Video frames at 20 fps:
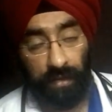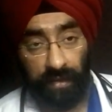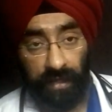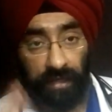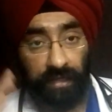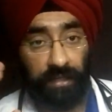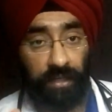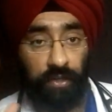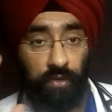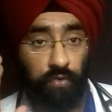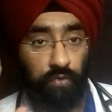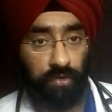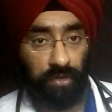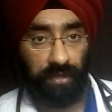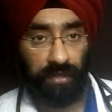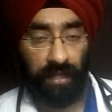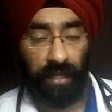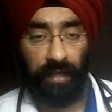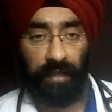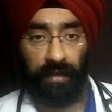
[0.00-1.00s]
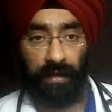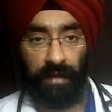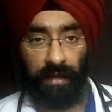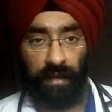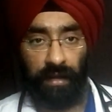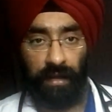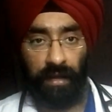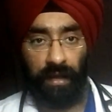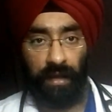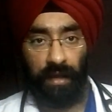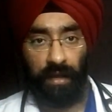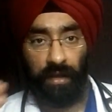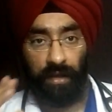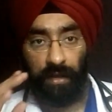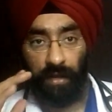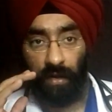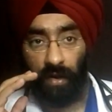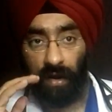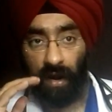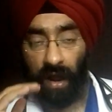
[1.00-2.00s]
That's a huge thing.
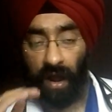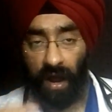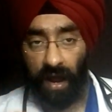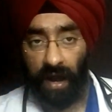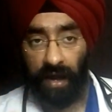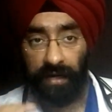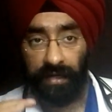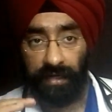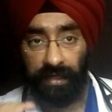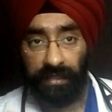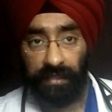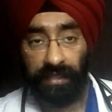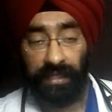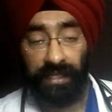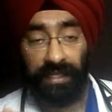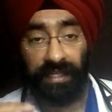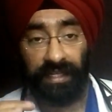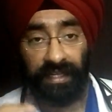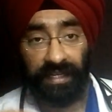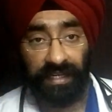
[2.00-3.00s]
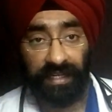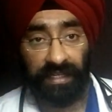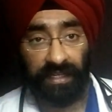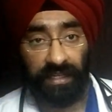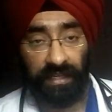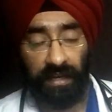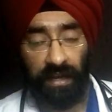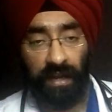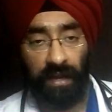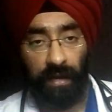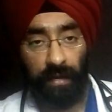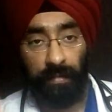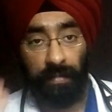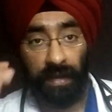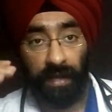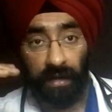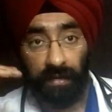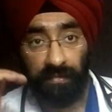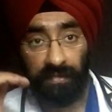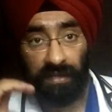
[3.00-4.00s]
Your heart disease risk
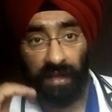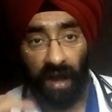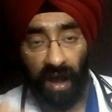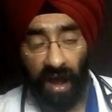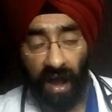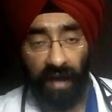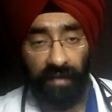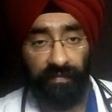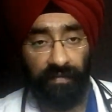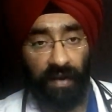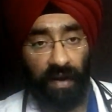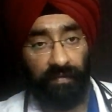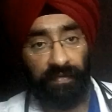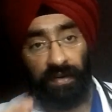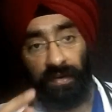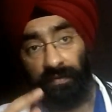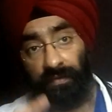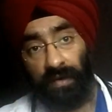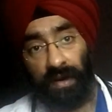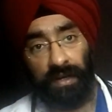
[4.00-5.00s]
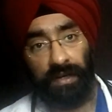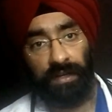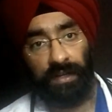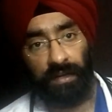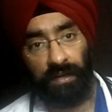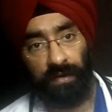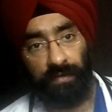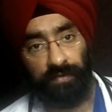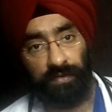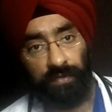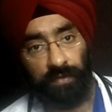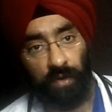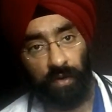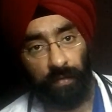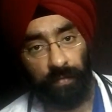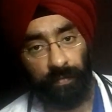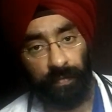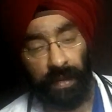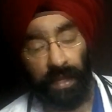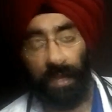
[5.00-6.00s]
becomes half after 1 year of
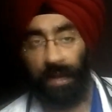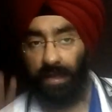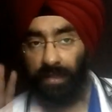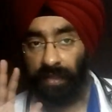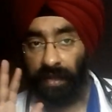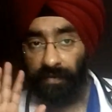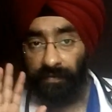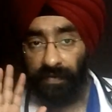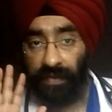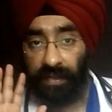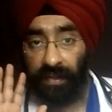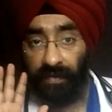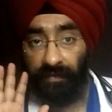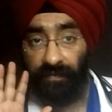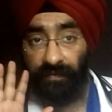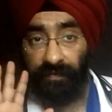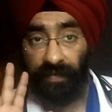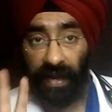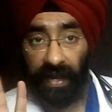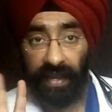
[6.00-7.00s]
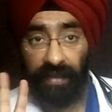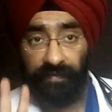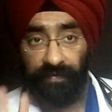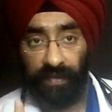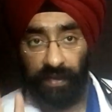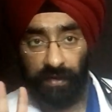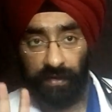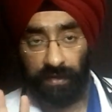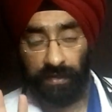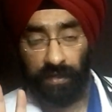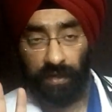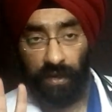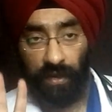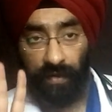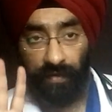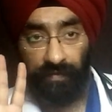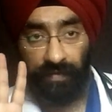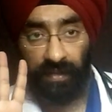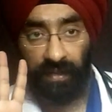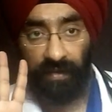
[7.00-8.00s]
stopping. Then within
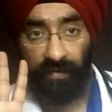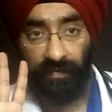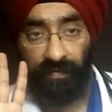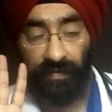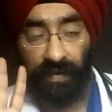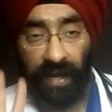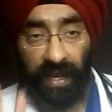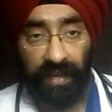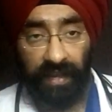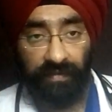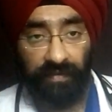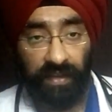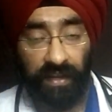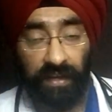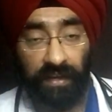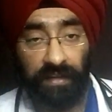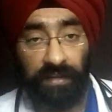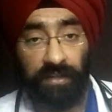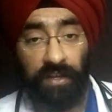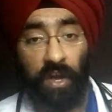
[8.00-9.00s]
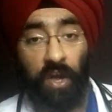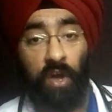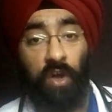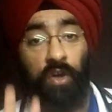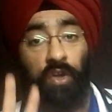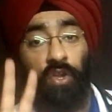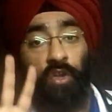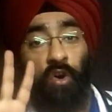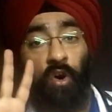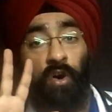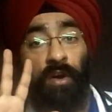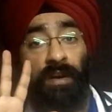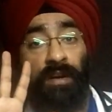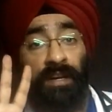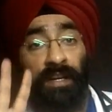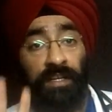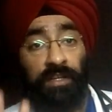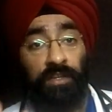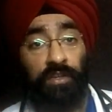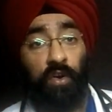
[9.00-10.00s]
five years, your
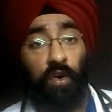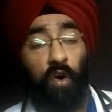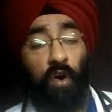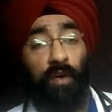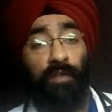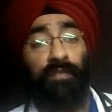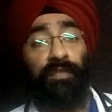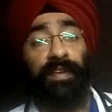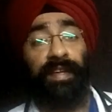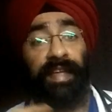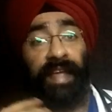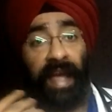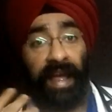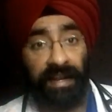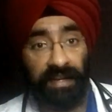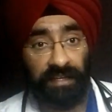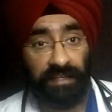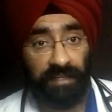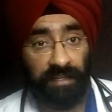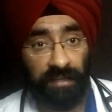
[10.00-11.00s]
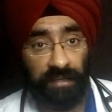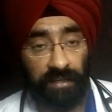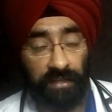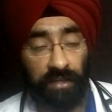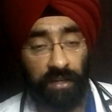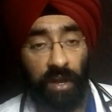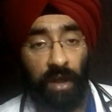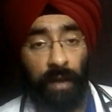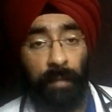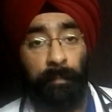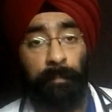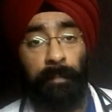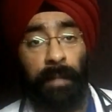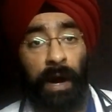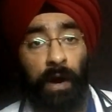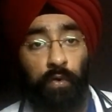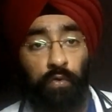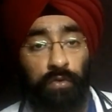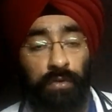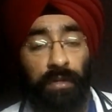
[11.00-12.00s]
risk of cancers,
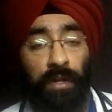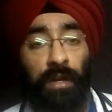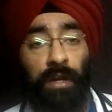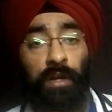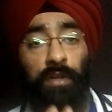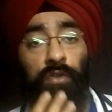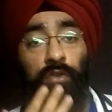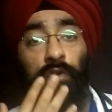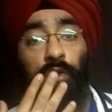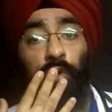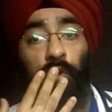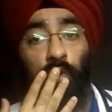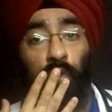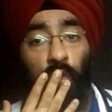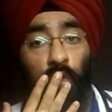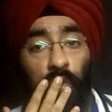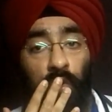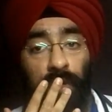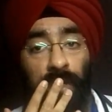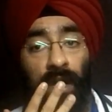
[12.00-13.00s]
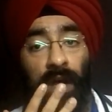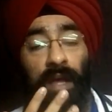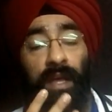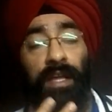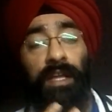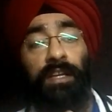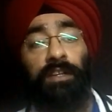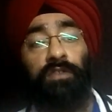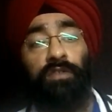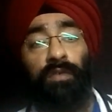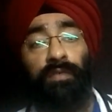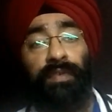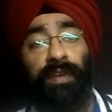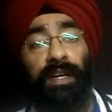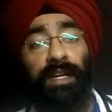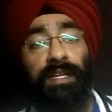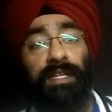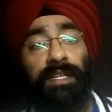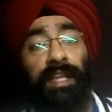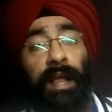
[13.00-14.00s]
mouth, throat,
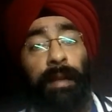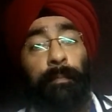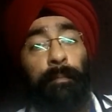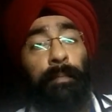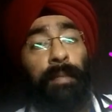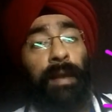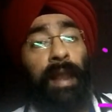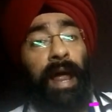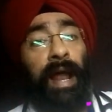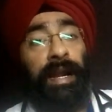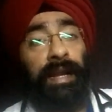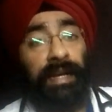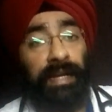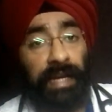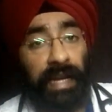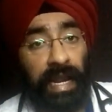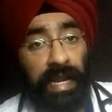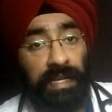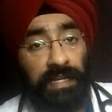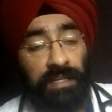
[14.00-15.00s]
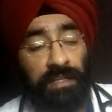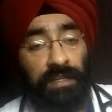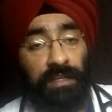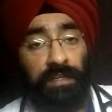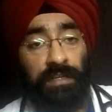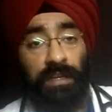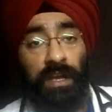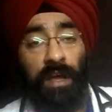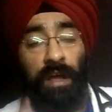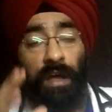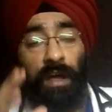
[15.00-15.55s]
esophagus, and bladder cancers,